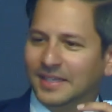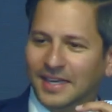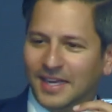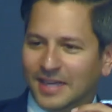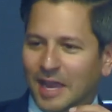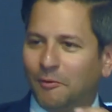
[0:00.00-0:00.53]

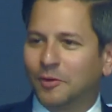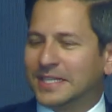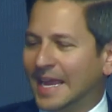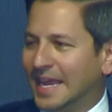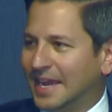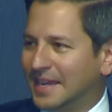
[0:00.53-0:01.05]
every
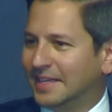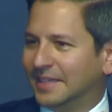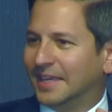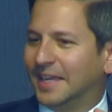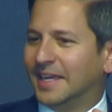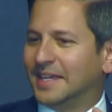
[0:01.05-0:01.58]
day.
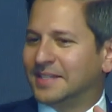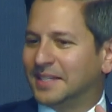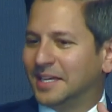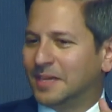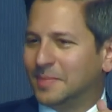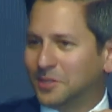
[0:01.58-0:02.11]

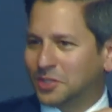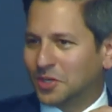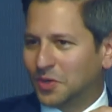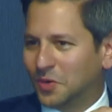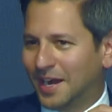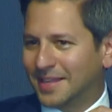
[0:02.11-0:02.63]
And
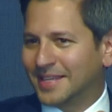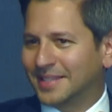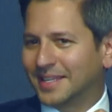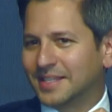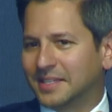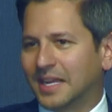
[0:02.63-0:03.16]
so I think
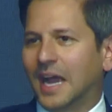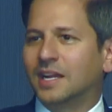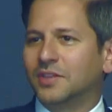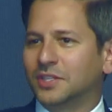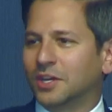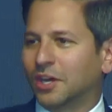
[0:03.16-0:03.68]
the design
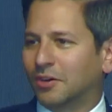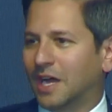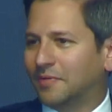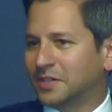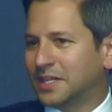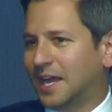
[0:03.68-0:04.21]
of these
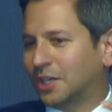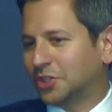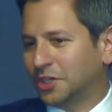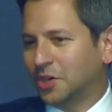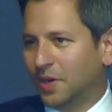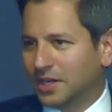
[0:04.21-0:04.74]
aircraft is
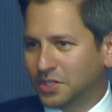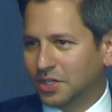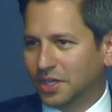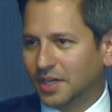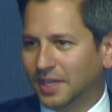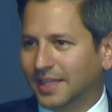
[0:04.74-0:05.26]
actually going
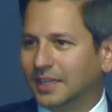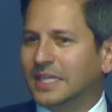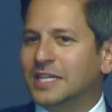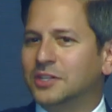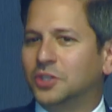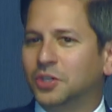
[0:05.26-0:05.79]
to
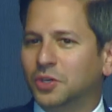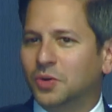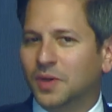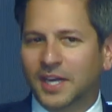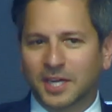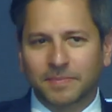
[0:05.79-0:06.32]
lead
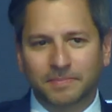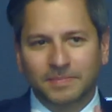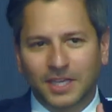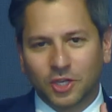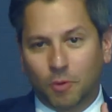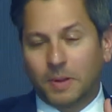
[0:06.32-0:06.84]

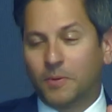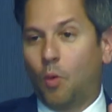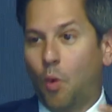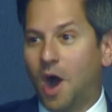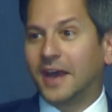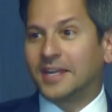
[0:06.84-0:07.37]
to people
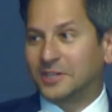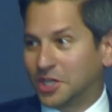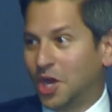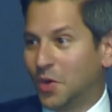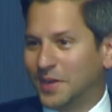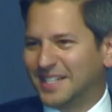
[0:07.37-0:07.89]
wanting to
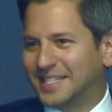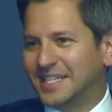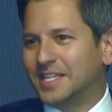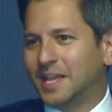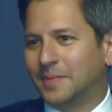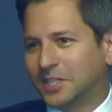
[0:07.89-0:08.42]
go and
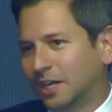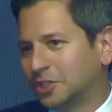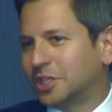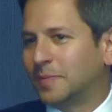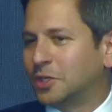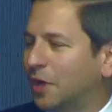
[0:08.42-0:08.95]
see them and
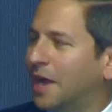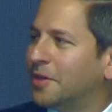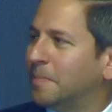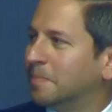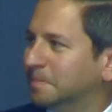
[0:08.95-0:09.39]
touch them and try them.